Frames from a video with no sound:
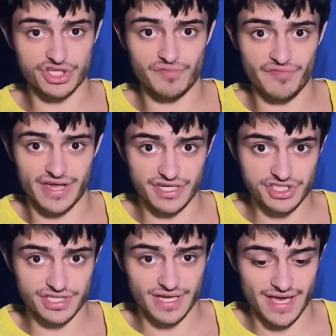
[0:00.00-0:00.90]
you
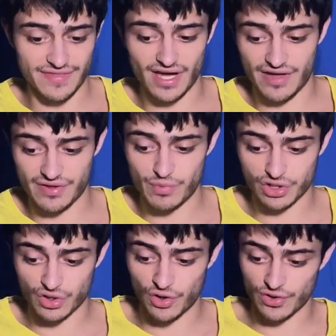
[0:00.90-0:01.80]
finished, and the other book
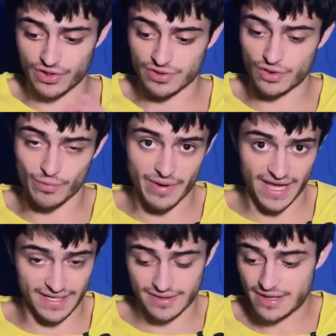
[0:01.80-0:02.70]
holder or
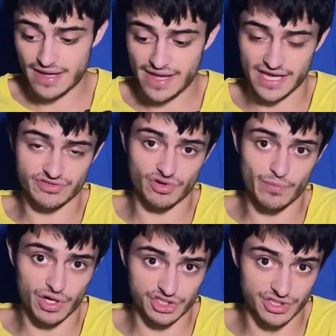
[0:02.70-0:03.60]
bag is for
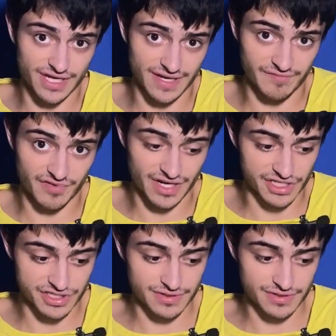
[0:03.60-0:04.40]
books you didn't finish.